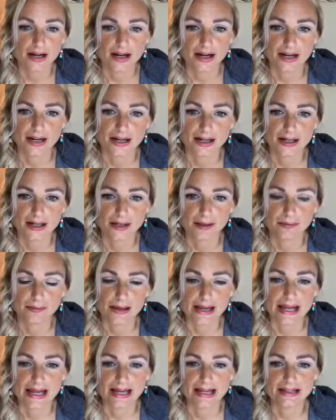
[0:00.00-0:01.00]
um,
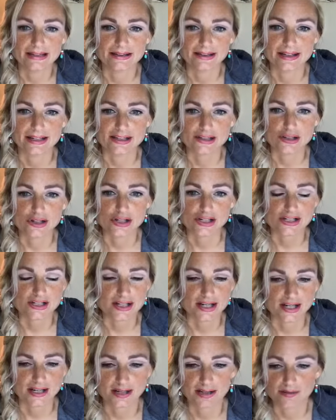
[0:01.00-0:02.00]
and it's just
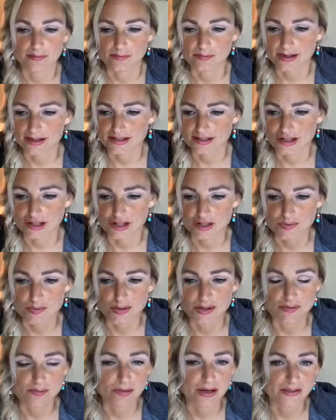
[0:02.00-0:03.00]
uh, it's just
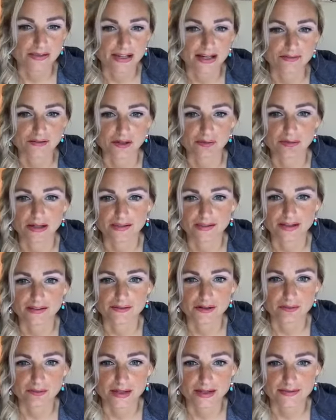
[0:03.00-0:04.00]
been month after month
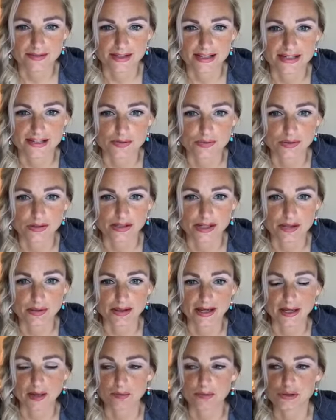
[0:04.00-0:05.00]
after month and it's really
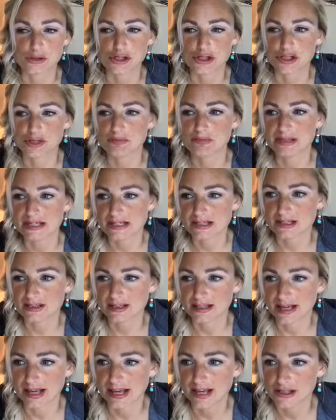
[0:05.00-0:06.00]
like pushed me to
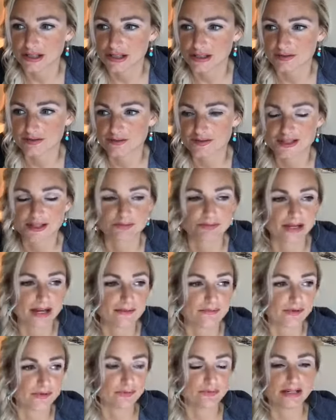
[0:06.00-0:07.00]
the edge of
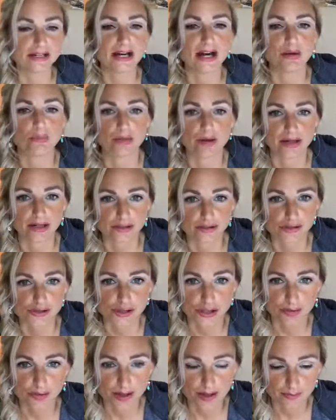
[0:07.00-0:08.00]
sometimes me not wanting to
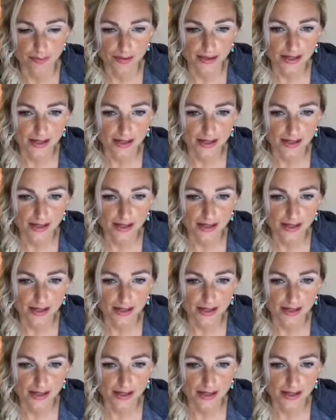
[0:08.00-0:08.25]
show up